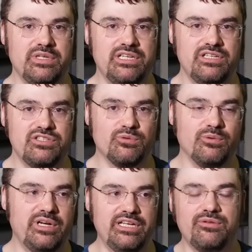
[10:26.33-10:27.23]
is
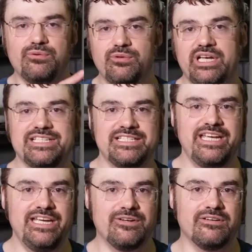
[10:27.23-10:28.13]
running through that
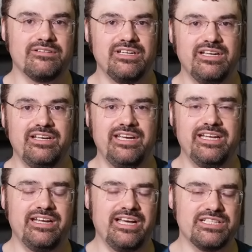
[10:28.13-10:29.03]
stator and
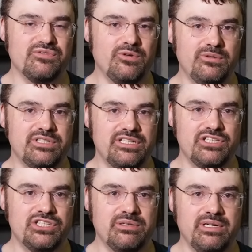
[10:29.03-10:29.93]
it has a
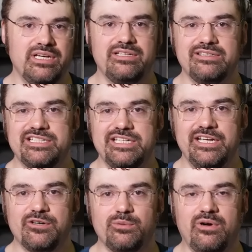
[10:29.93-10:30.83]
voltage, the
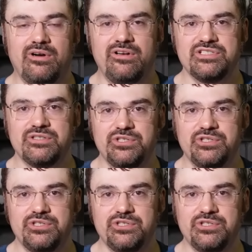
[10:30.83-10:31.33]
stator will also